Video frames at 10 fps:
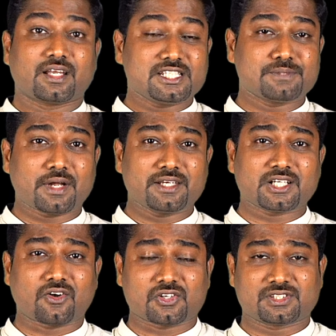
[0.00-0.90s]

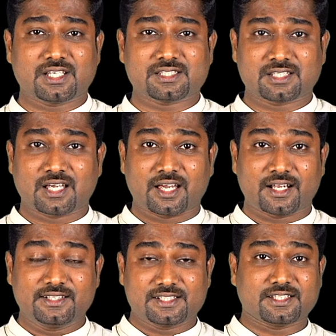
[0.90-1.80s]
Leishmania causes
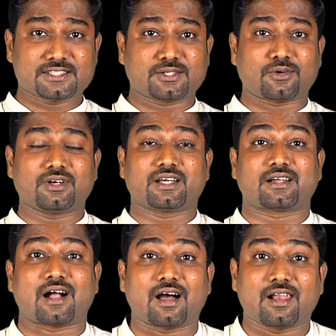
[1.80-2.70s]
a disease
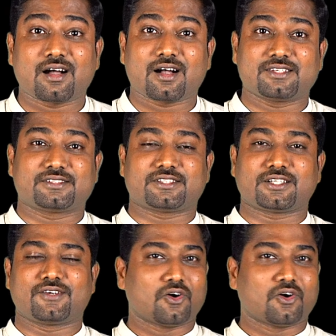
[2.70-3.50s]
called Kala Azar,